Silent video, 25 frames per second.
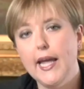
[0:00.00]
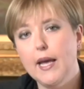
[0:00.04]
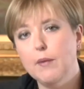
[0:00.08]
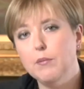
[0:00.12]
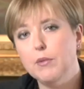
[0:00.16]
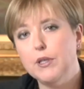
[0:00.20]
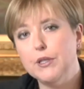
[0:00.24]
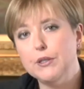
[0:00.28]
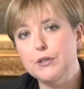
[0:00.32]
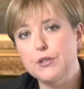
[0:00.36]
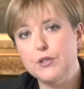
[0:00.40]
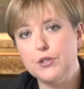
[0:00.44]
I
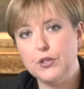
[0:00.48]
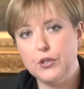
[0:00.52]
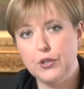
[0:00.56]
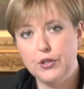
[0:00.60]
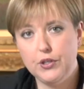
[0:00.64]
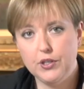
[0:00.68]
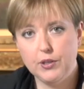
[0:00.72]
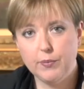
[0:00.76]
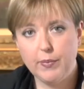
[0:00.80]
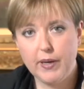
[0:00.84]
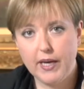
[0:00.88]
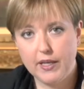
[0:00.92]
am
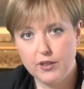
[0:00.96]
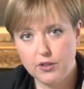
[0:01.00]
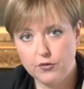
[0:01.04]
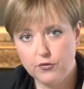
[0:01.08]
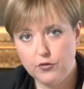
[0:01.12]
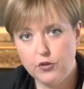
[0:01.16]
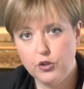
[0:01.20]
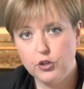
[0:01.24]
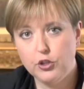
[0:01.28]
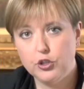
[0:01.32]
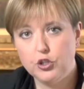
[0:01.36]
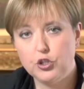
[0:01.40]
concerned about the
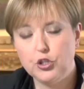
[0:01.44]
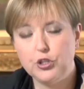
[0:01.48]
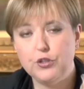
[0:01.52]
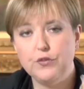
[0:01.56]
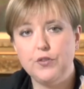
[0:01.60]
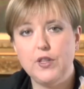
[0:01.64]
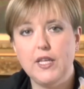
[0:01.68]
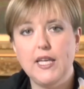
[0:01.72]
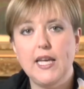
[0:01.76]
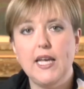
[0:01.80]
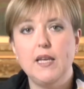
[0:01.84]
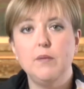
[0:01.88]
future
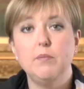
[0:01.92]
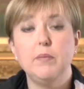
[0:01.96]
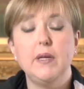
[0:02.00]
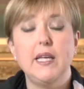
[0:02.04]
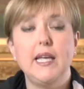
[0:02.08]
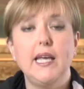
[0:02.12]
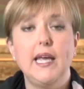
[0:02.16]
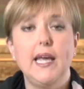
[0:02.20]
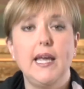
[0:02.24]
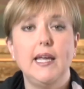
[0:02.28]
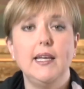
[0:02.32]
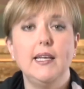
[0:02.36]
of the
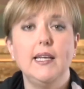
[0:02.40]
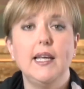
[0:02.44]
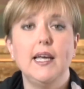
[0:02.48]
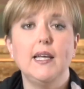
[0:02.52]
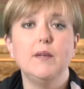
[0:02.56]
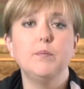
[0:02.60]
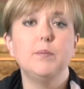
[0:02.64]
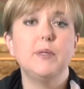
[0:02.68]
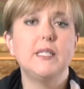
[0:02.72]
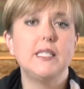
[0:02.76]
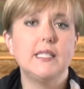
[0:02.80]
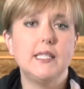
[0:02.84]
NBN,
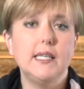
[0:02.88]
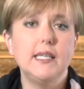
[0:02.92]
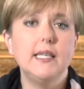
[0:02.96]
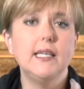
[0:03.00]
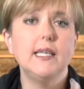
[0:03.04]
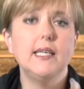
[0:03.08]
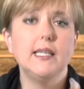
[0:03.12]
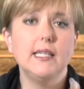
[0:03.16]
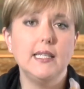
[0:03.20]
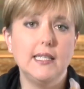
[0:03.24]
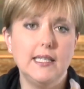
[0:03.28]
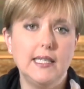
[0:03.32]
and
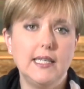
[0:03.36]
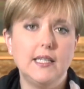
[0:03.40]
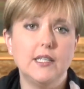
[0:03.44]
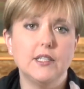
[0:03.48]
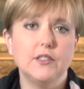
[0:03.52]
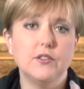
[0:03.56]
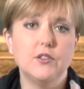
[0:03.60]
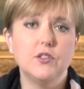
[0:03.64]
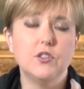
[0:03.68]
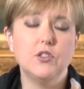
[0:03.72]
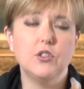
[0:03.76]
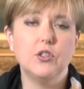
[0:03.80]
particularly
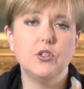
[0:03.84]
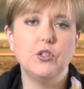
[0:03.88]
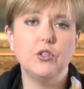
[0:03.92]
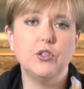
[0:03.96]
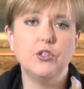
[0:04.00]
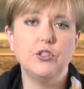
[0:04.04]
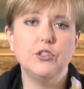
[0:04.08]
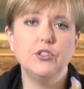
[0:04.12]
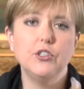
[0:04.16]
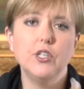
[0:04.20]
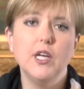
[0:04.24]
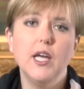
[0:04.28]

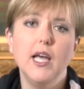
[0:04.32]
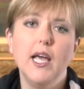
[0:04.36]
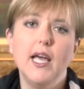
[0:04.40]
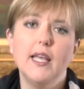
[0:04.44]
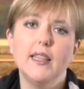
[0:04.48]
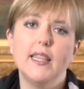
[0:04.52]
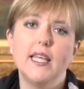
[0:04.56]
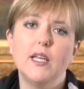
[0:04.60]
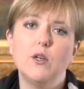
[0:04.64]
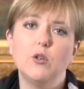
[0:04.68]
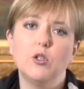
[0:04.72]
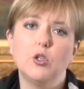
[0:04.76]
concerned
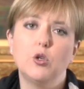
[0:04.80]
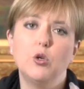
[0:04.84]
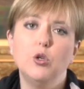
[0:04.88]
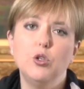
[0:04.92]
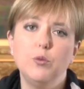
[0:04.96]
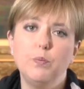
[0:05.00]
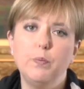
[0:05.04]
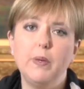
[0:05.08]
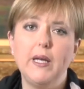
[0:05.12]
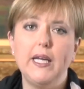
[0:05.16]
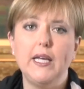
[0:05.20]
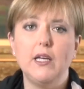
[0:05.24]
that it
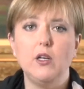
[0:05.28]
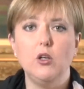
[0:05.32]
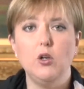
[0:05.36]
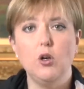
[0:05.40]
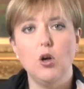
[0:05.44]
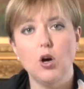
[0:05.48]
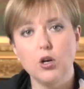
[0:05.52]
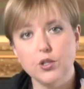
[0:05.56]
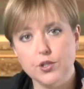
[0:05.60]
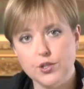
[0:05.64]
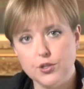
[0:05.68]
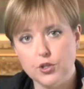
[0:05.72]
could be a
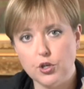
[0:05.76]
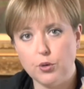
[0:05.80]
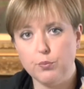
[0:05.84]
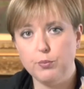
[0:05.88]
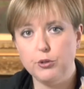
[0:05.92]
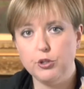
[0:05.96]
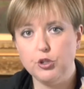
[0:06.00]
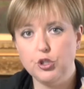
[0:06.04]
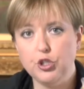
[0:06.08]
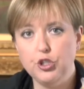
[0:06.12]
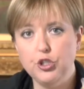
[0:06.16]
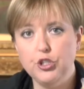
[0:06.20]
lost
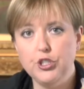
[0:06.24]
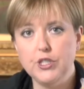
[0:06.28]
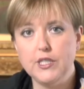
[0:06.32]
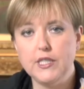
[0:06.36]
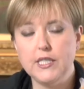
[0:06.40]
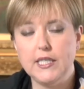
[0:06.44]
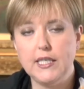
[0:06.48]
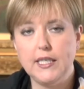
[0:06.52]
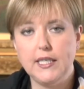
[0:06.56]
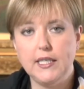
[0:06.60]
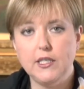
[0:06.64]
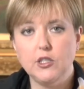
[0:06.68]

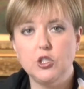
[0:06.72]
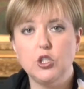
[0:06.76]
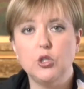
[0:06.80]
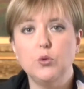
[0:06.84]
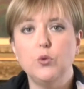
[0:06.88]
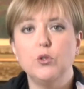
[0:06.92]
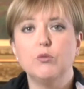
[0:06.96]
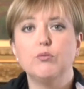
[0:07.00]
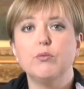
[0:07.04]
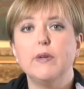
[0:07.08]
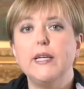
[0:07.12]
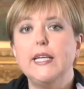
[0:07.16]
opportunity
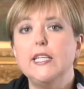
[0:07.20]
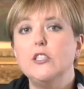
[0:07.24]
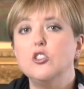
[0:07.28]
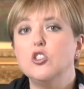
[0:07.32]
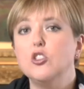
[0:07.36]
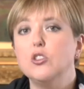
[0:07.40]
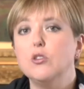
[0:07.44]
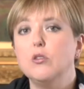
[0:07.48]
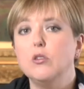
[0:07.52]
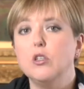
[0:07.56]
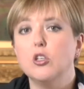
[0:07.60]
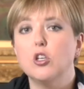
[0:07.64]
to a
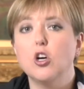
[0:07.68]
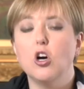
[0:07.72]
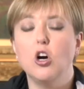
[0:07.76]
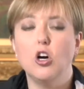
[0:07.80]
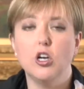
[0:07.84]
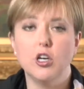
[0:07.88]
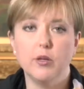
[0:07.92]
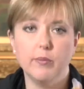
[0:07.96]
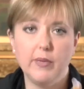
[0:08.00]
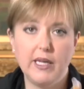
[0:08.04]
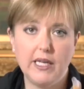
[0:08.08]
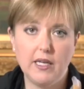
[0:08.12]
regional
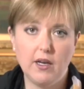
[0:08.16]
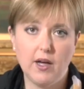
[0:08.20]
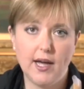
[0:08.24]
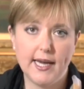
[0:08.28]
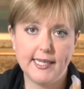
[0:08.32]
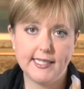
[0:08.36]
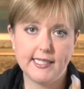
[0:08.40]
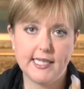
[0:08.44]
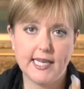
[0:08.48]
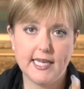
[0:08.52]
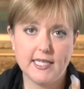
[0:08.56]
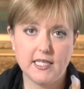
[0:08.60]
economy
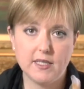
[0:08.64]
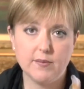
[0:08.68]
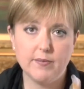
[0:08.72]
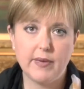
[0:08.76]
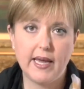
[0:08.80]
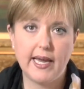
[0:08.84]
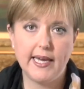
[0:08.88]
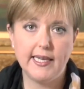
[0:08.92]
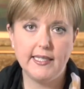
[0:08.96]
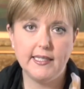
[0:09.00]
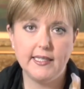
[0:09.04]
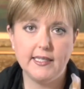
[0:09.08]
like
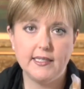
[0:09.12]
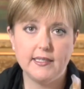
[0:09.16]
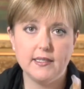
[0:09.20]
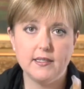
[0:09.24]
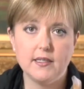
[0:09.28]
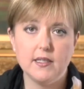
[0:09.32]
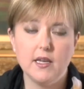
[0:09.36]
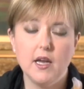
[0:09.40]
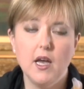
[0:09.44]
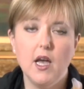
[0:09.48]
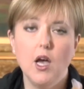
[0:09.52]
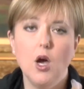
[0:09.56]

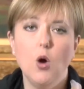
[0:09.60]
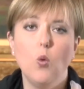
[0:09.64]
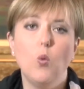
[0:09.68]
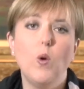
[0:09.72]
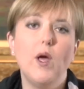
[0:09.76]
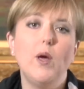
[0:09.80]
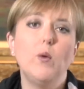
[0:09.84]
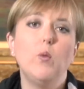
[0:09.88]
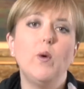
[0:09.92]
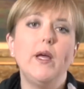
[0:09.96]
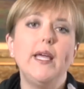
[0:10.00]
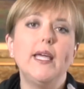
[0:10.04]
Tasmania's,
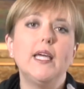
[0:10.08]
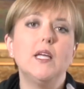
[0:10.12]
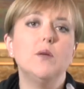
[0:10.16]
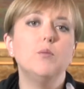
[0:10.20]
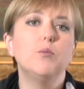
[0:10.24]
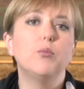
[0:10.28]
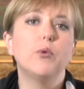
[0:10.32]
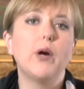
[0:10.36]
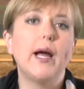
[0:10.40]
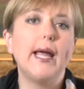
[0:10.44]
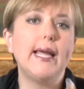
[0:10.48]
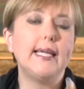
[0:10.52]
where we
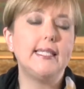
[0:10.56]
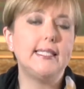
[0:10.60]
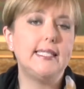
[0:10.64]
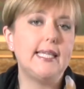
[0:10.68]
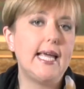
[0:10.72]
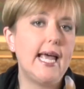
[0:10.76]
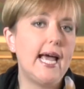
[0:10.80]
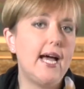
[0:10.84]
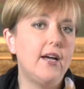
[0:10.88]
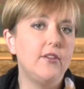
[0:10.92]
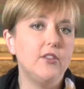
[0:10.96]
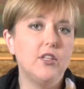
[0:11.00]
can break
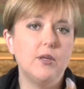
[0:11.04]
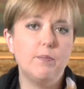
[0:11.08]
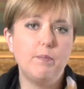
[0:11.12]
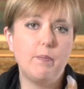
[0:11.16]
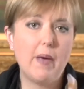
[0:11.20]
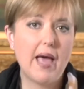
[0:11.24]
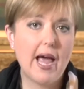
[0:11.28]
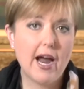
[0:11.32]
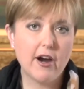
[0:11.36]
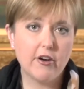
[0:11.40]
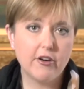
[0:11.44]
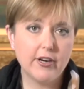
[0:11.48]
down the
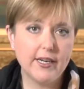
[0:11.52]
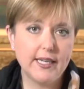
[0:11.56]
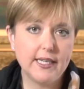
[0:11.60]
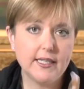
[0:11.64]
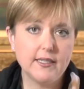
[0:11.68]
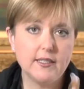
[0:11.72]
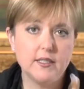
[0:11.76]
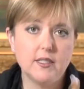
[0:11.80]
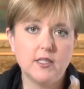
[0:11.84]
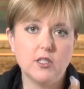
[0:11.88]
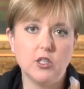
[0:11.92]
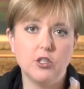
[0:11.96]

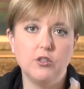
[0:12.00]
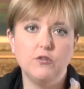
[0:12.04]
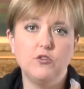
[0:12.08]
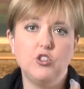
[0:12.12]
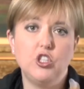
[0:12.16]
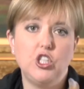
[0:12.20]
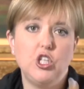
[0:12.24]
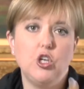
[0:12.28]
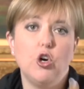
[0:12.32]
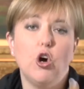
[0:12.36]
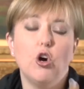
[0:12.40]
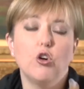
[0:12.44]
barriers of
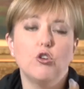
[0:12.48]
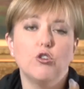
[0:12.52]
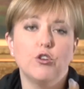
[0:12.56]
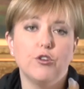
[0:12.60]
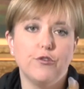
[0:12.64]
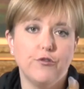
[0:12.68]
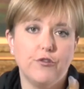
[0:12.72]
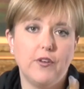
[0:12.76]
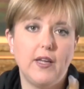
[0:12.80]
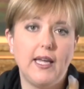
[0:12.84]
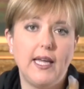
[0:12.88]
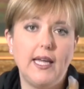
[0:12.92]

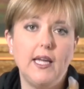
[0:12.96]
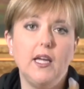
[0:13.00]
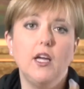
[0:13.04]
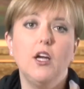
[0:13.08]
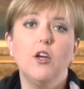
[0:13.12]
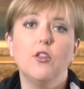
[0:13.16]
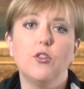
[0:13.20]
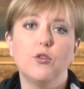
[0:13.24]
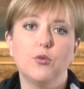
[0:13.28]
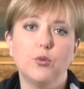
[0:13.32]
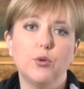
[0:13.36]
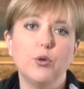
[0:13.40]

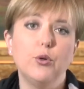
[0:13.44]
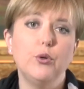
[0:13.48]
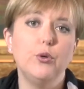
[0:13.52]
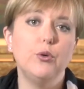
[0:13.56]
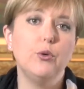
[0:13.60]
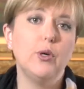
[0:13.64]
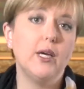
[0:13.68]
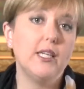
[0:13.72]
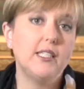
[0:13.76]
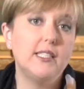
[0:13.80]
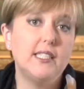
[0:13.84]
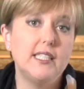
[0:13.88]
geography
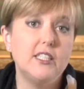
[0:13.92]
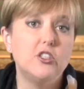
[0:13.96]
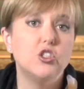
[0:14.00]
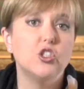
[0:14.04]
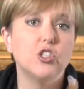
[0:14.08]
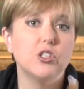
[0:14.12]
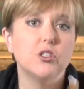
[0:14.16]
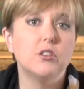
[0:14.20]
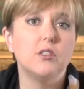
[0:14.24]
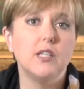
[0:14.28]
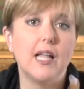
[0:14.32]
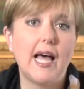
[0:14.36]
through a
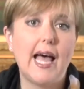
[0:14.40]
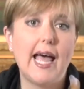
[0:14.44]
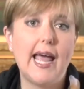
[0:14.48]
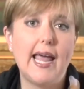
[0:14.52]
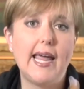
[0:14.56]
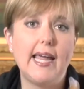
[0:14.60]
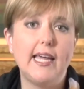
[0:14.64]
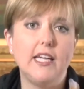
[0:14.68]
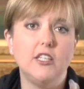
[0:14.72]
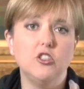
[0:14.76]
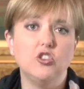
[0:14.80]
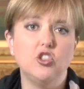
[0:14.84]
digital
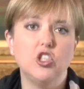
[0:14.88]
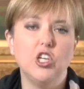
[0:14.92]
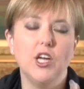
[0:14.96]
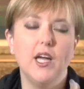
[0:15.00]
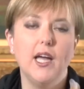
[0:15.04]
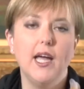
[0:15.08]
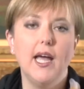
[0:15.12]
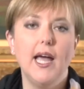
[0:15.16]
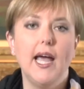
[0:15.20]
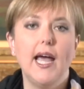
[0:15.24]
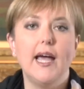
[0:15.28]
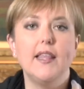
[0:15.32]

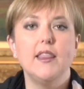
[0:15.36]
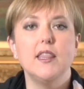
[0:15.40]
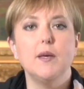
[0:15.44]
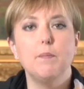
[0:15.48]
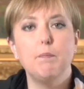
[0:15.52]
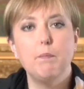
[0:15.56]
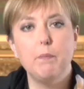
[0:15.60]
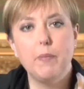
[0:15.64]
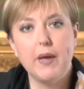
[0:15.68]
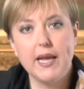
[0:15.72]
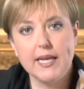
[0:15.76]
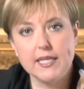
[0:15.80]
age. And
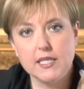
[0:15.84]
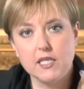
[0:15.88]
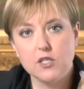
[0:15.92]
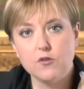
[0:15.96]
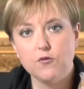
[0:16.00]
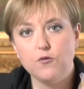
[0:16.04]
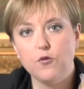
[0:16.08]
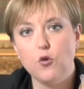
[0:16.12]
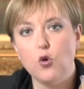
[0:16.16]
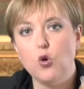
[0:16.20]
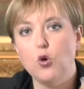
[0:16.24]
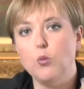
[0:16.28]
the
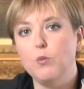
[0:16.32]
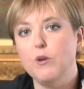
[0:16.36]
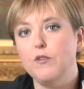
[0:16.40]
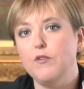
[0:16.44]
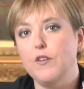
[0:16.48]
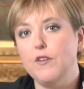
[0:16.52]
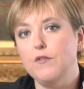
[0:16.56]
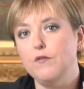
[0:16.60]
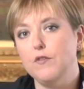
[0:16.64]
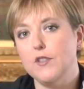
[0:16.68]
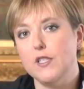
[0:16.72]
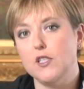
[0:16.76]
best form
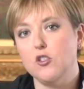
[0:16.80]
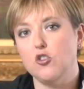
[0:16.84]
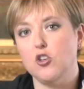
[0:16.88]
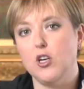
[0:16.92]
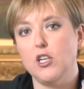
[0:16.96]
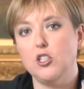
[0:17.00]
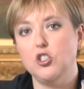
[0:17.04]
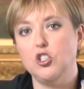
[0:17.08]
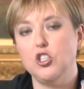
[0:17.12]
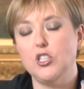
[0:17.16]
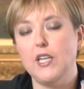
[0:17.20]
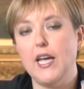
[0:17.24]
of
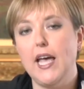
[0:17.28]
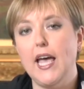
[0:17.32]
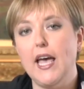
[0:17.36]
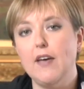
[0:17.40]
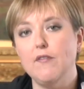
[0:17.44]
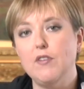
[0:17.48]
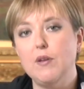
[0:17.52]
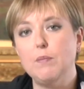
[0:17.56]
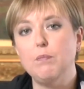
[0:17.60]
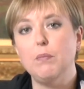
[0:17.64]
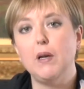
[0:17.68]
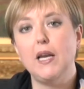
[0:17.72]
infrastructure to
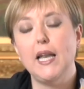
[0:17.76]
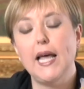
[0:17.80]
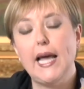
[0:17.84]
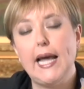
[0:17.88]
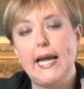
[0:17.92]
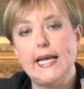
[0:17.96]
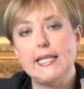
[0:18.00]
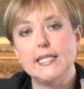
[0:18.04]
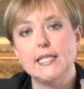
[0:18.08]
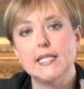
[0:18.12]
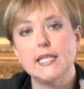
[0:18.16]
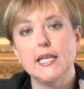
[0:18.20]
have in
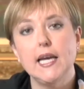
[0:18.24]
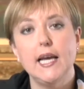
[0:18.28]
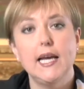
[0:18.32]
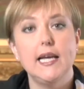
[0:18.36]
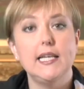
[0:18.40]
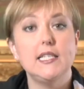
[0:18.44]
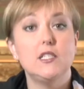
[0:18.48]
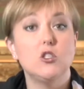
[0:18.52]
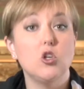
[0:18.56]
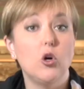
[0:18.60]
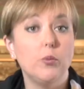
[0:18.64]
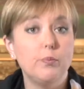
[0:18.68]
place
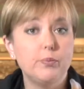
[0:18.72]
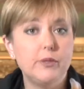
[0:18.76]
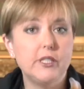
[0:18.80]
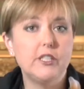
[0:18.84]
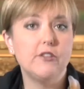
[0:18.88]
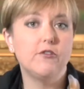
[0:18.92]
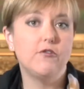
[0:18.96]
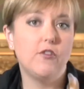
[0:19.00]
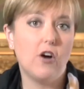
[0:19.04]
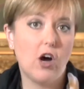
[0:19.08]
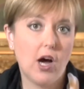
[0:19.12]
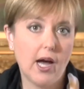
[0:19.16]
is
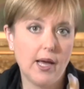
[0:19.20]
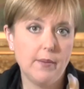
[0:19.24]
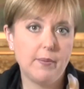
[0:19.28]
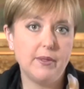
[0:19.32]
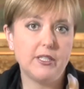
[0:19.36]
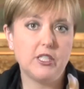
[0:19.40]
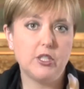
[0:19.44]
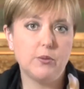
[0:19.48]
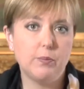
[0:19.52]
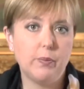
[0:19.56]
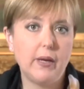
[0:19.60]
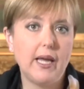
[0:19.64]
optic
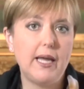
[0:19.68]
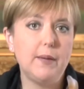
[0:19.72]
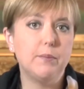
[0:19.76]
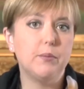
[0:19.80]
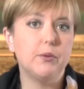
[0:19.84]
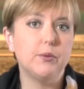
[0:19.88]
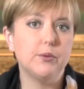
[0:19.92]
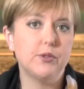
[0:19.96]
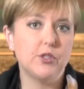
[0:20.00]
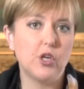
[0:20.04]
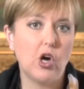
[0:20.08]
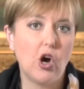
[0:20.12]
fibre to
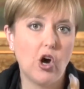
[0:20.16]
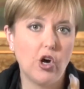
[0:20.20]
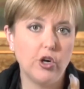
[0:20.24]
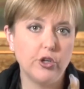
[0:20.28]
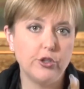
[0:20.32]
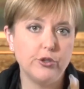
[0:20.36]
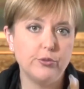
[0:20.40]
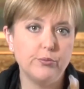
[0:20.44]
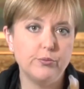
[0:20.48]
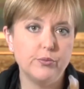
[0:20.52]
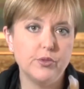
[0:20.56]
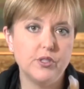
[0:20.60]
people's
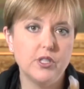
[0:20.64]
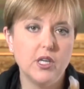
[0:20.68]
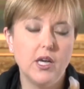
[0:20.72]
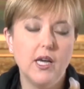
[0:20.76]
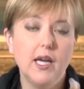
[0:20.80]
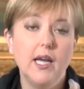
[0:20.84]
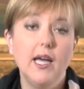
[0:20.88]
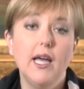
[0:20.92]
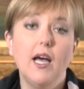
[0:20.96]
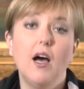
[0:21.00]
homes.